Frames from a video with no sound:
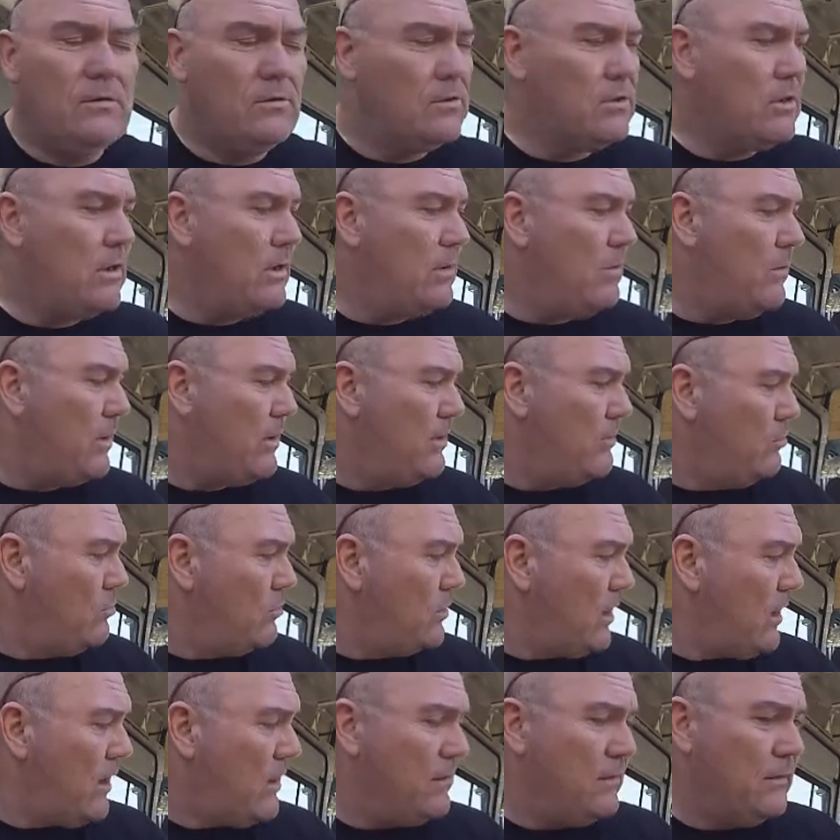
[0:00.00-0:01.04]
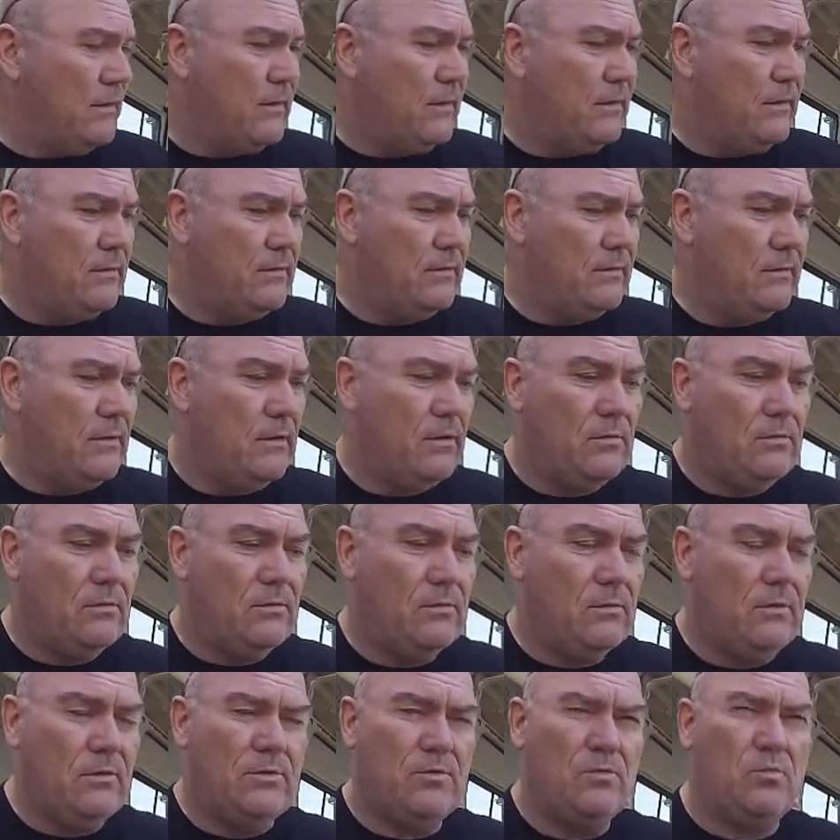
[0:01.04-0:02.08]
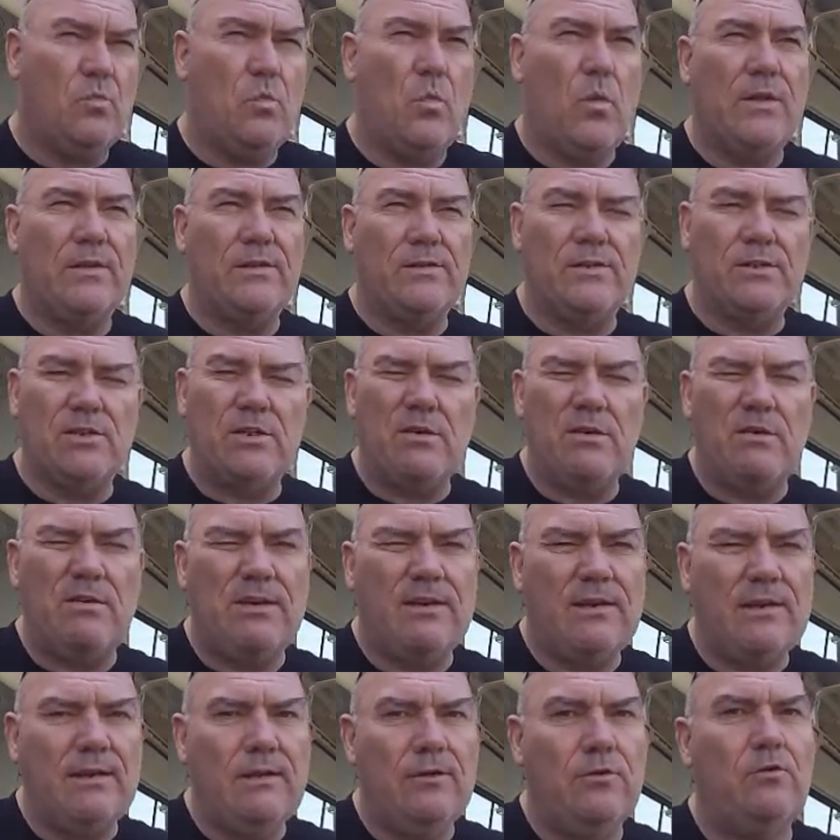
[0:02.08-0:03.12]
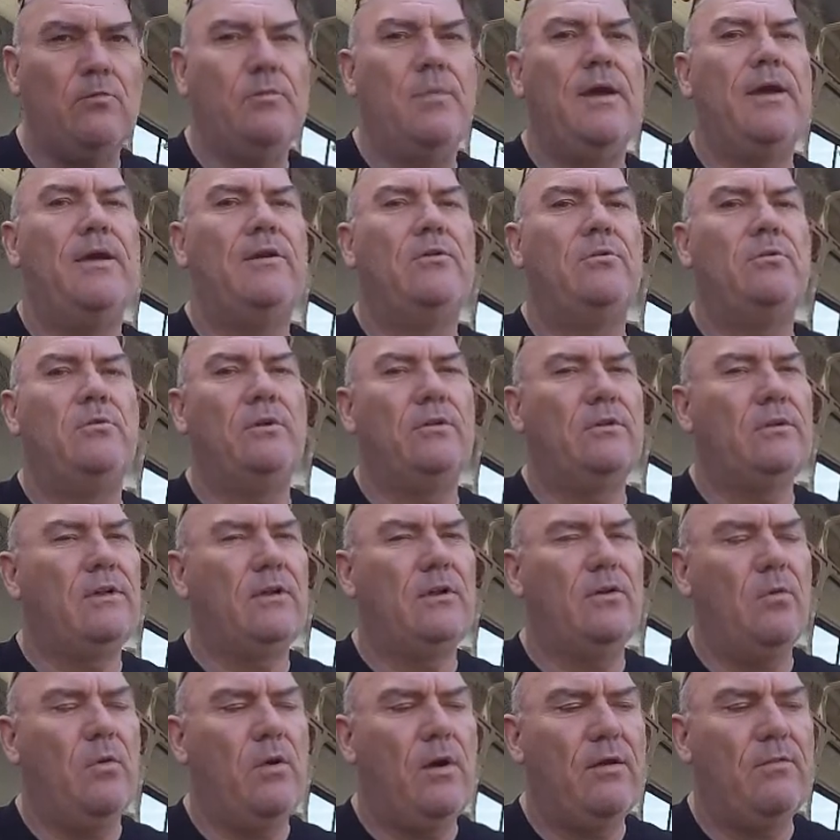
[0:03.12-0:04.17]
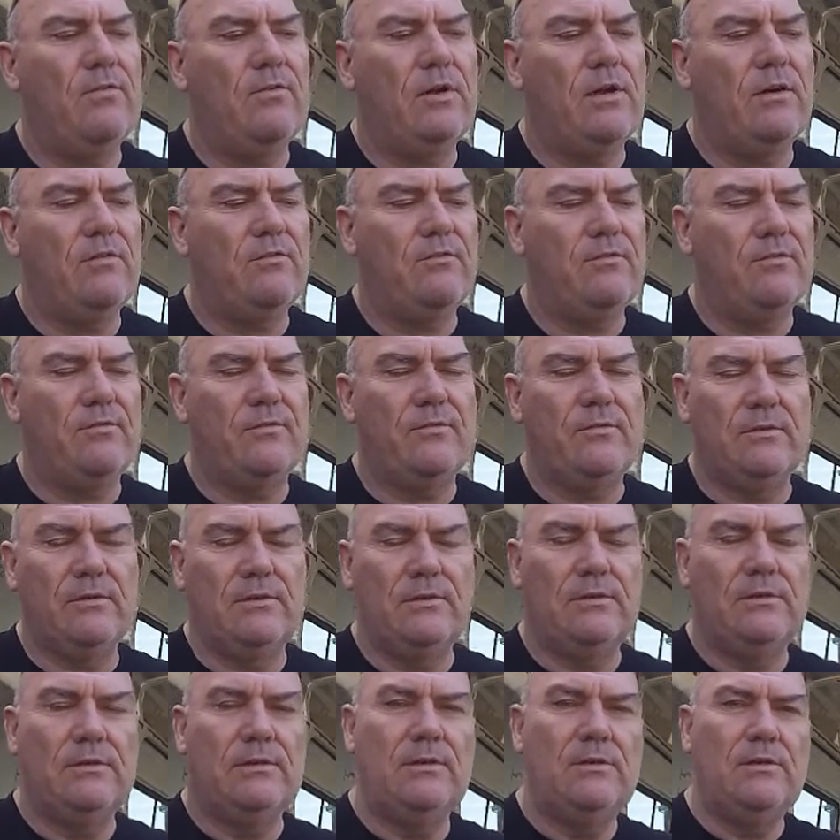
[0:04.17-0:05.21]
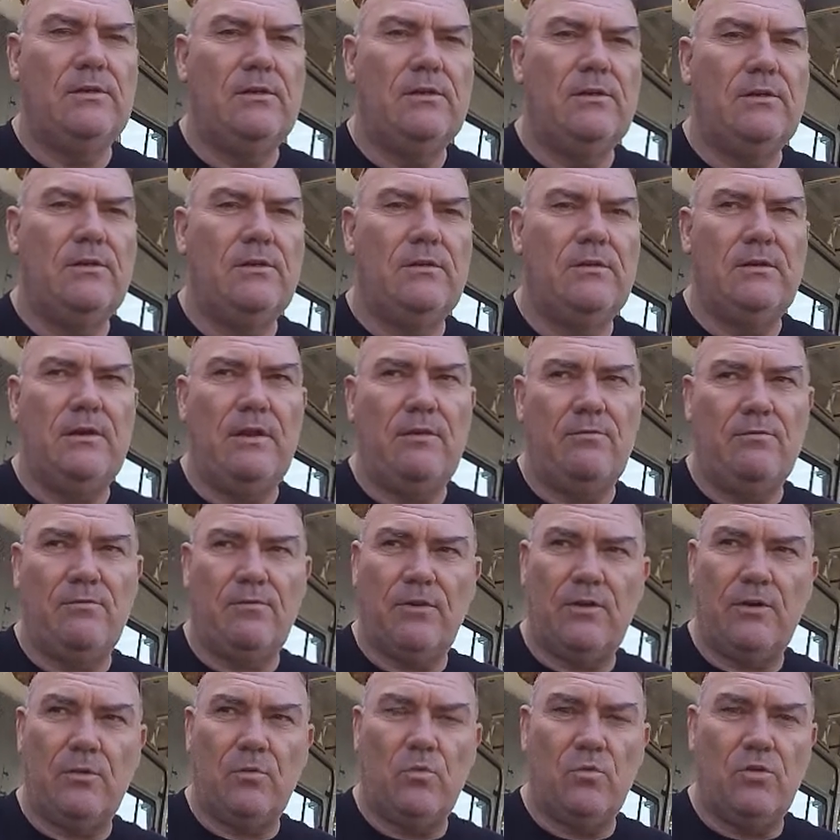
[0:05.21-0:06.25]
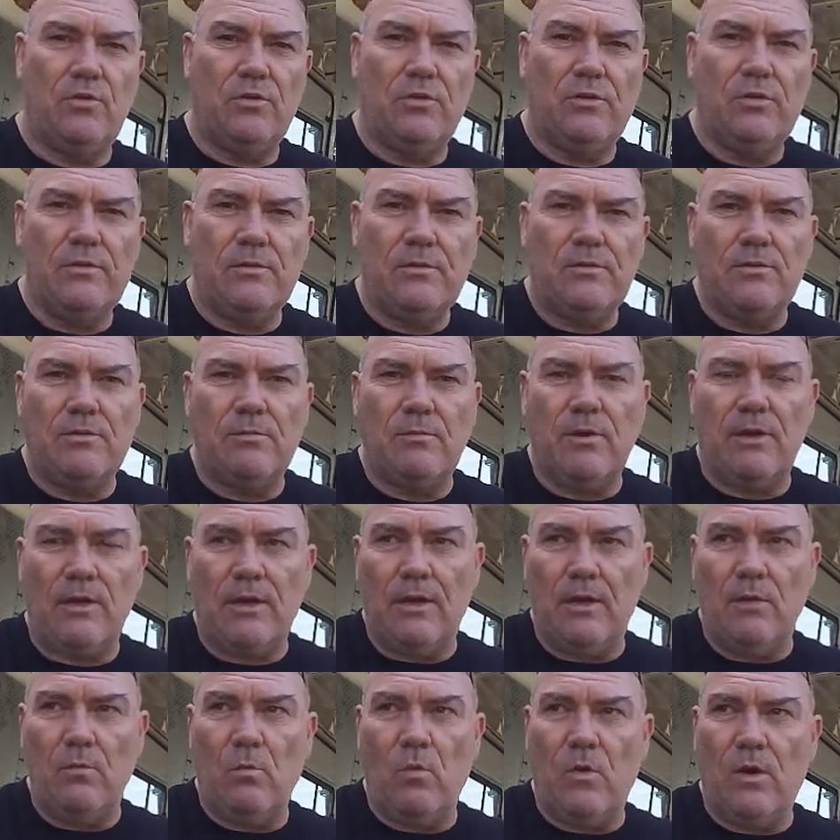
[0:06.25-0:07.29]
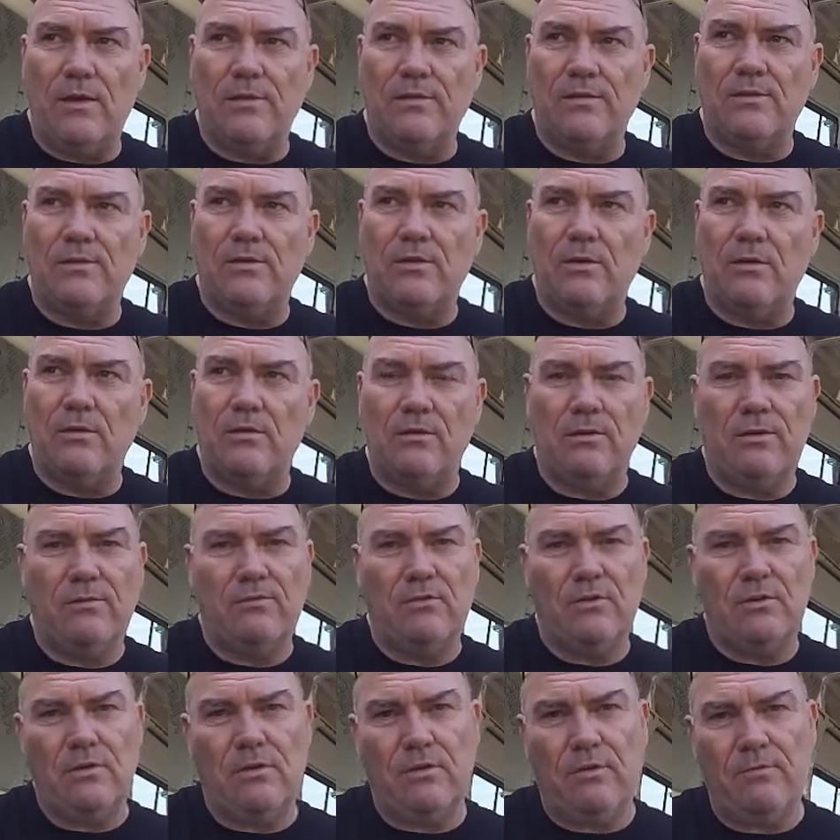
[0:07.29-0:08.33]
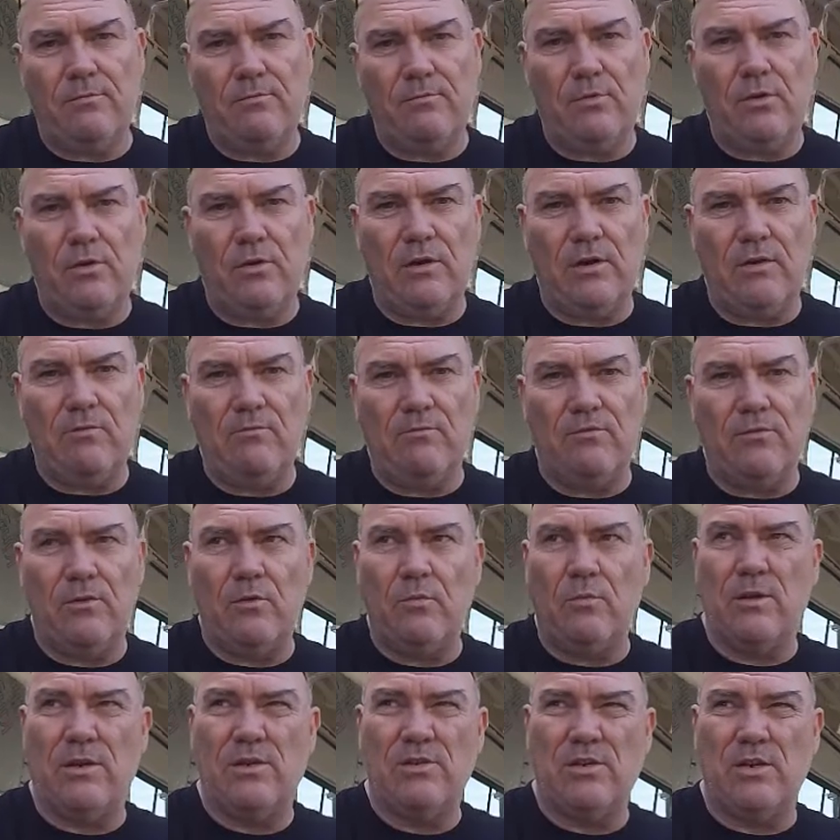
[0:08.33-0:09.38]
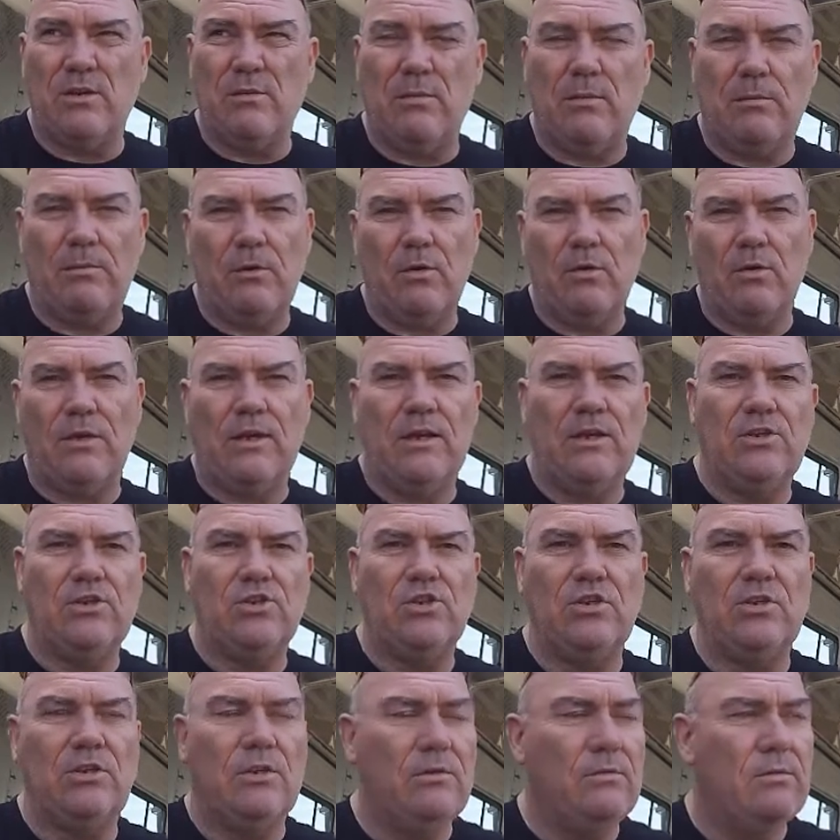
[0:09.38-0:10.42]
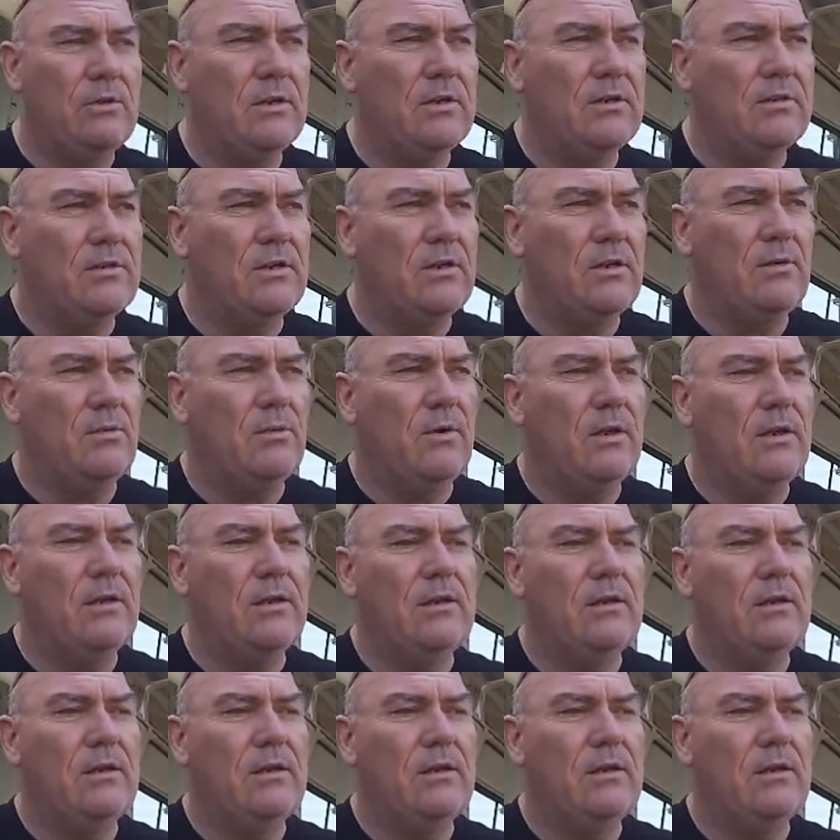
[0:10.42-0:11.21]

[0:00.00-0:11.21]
So anyway, they're all cut now. There's one tiny little panel where I didn't quite have enough length in the wood to make it in one, so I'm going to have to like put an infill, but that's going to be behind the kitchen units anyway.